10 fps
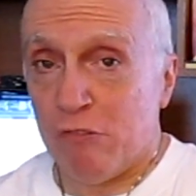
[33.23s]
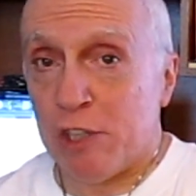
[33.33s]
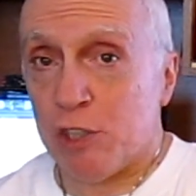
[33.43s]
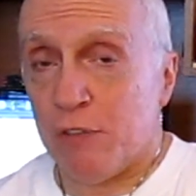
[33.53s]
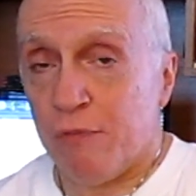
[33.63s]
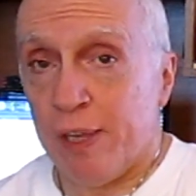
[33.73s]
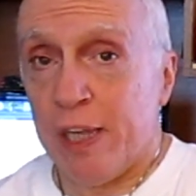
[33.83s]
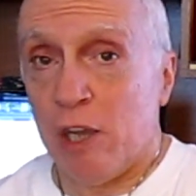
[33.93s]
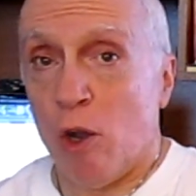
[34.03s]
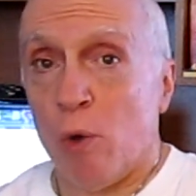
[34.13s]
recent
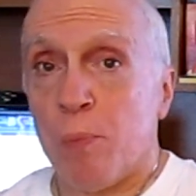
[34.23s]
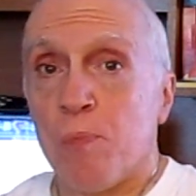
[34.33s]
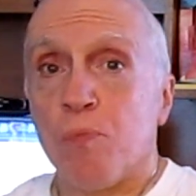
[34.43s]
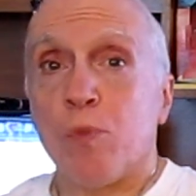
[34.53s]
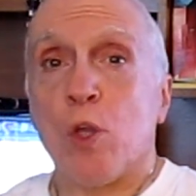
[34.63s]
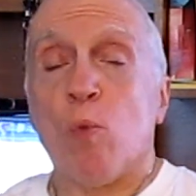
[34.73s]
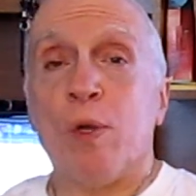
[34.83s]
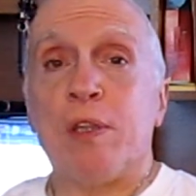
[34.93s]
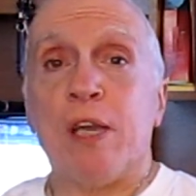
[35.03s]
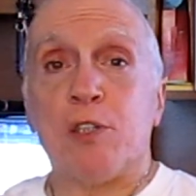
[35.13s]
video
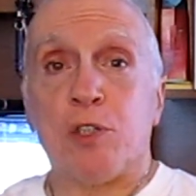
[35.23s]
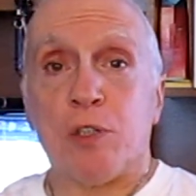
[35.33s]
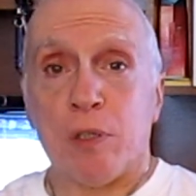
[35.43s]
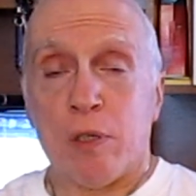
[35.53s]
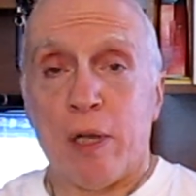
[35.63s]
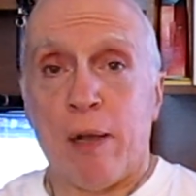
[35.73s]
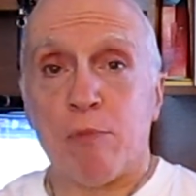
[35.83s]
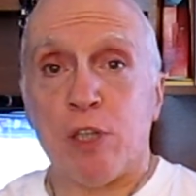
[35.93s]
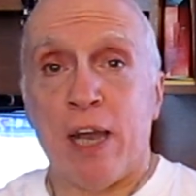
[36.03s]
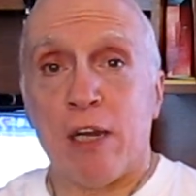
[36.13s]
with this, I'm
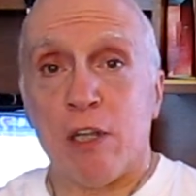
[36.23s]
sure a